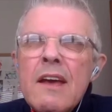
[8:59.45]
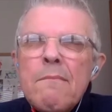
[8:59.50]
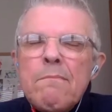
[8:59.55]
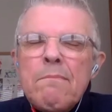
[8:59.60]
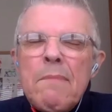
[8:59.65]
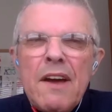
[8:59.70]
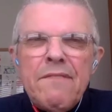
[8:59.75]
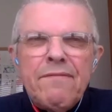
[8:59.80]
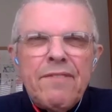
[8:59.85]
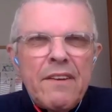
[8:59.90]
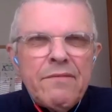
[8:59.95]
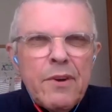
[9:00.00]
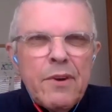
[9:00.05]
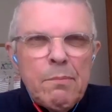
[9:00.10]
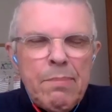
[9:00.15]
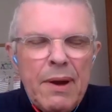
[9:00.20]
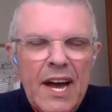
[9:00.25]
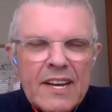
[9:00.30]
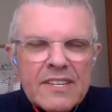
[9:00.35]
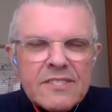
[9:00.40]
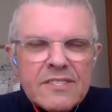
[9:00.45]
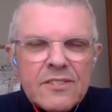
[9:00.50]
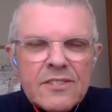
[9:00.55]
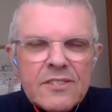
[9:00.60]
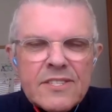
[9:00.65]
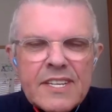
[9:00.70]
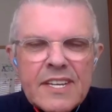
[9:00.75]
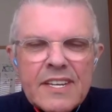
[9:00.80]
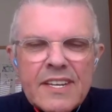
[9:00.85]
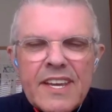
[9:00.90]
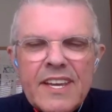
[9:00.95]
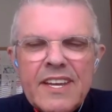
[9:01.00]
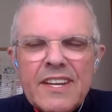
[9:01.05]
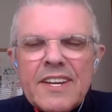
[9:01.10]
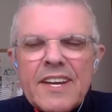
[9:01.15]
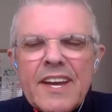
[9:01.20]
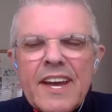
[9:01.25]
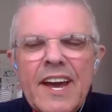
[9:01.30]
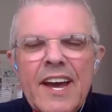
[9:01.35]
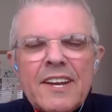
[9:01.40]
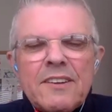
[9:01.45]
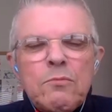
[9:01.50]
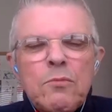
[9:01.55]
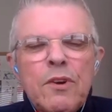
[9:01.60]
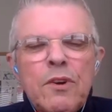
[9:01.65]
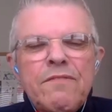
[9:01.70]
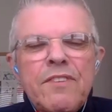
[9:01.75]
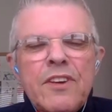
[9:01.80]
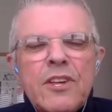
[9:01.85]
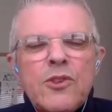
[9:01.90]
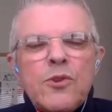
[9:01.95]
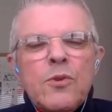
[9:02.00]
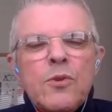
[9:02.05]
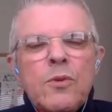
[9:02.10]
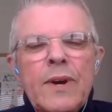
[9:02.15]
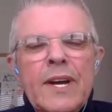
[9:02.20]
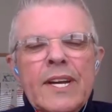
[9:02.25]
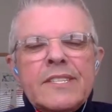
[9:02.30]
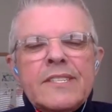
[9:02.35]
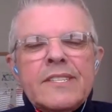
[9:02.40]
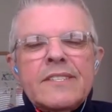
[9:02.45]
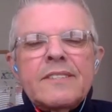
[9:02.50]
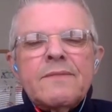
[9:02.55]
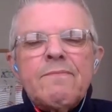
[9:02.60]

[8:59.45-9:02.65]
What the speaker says: My favorite puzzles in kindergarten were visual ones,